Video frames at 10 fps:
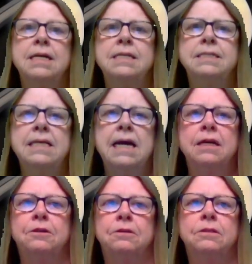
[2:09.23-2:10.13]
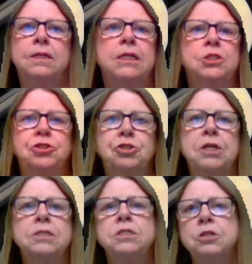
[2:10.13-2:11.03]
Saturn is
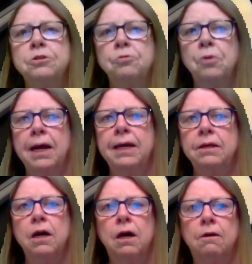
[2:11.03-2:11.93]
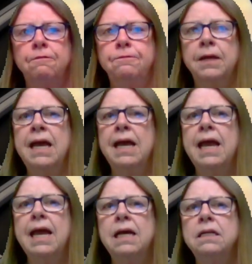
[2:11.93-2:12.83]
just to the right of
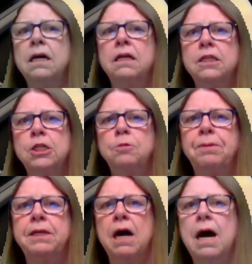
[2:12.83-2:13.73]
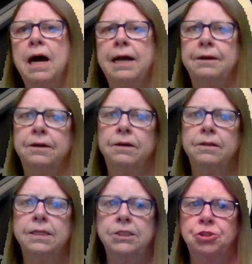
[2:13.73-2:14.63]
and a little bit higher
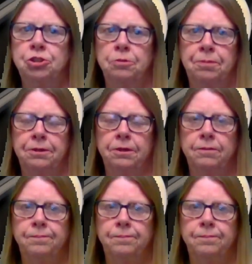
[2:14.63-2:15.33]
than Jupiter.